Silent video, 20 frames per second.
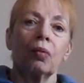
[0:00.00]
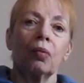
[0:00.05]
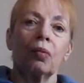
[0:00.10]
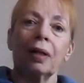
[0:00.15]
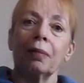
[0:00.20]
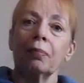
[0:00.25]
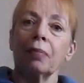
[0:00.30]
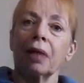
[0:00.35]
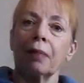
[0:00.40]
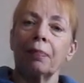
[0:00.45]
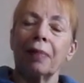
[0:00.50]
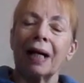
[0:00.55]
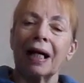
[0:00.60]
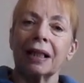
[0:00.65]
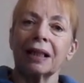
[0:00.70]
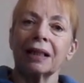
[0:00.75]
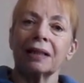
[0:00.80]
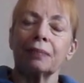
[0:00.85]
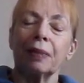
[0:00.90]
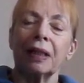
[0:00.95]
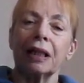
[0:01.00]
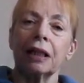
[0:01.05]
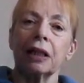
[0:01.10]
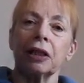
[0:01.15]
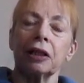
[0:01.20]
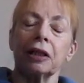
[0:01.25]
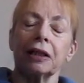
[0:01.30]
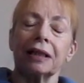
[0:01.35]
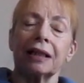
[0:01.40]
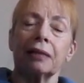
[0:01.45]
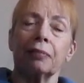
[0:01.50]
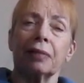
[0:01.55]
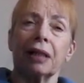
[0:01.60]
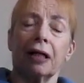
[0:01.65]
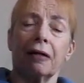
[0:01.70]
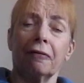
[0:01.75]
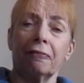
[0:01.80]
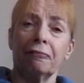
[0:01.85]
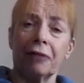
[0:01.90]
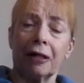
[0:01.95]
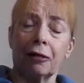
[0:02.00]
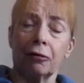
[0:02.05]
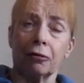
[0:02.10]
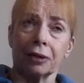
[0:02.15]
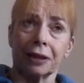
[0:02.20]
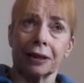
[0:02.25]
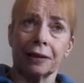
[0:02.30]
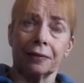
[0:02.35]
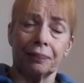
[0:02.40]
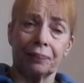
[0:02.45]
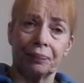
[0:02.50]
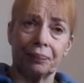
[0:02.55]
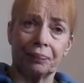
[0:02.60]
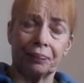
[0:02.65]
When my back has been hurting me, I felt